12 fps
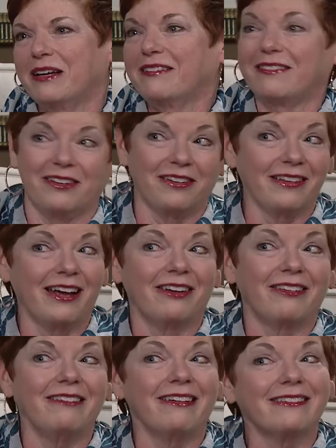because there are a lot
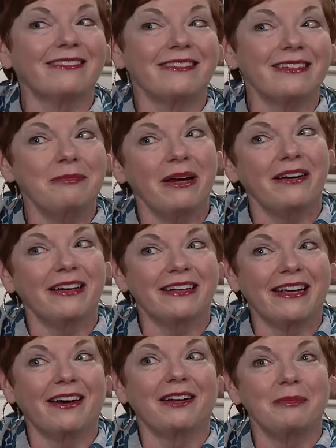of great restaurants in
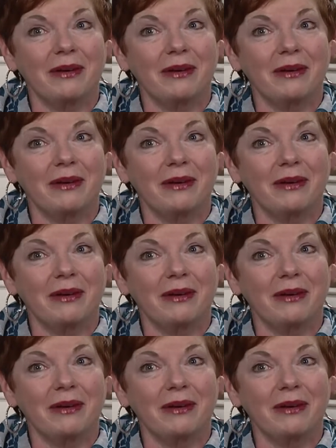Marion County.